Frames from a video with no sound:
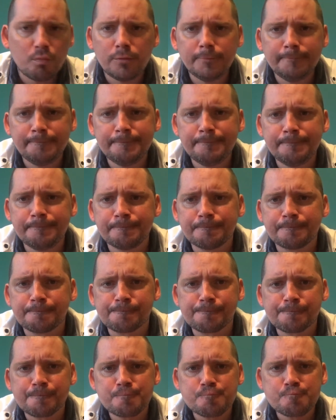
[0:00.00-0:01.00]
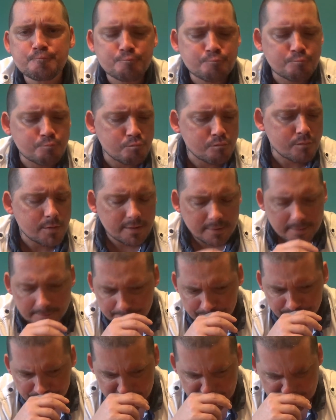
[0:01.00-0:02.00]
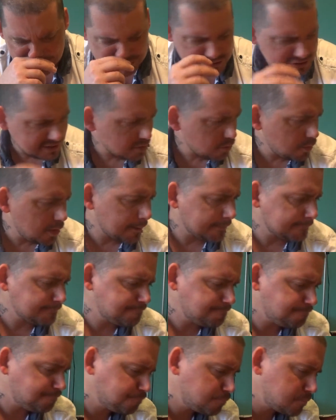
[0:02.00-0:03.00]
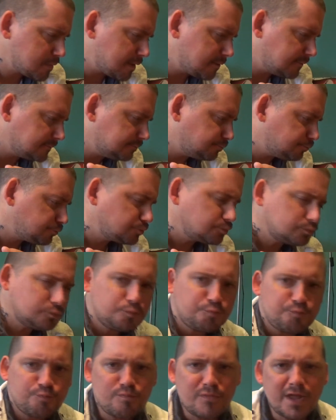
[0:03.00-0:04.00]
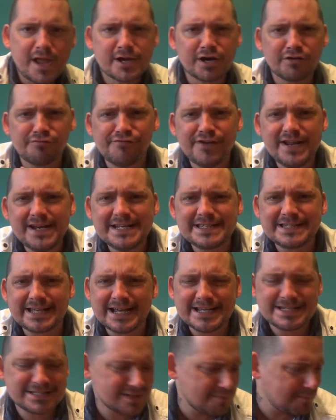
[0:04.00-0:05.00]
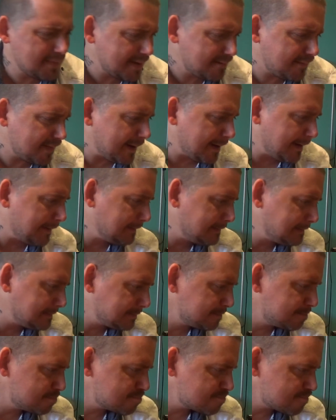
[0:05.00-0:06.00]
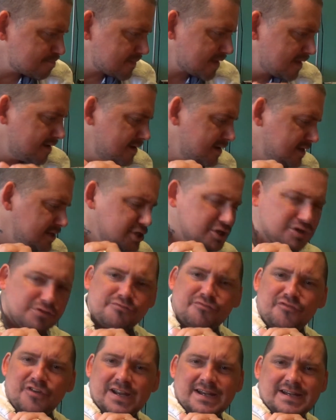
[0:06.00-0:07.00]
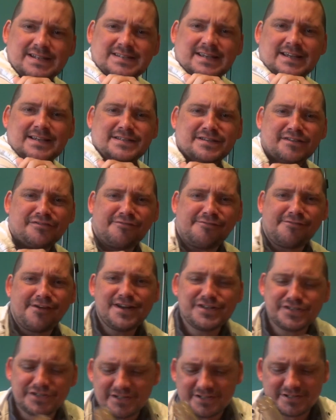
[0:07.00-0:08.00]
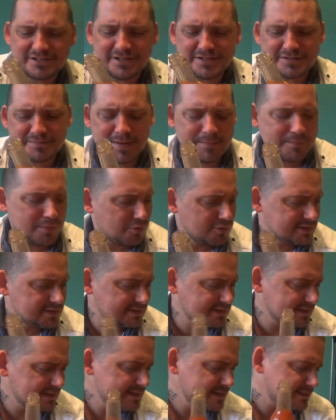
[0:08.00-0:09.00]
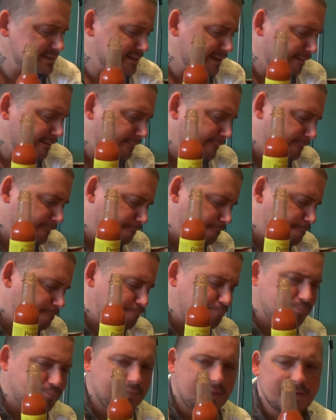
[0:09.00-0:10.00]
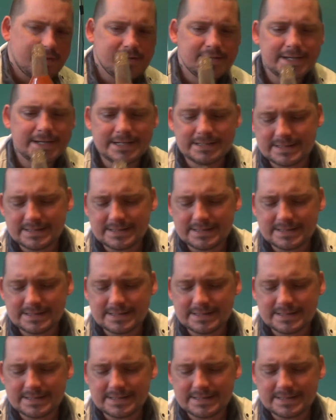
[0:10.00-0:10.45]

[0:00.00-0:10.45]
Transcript: do you know what? You can really taste the pepper. You can really taste the freshness that's been put into this. You can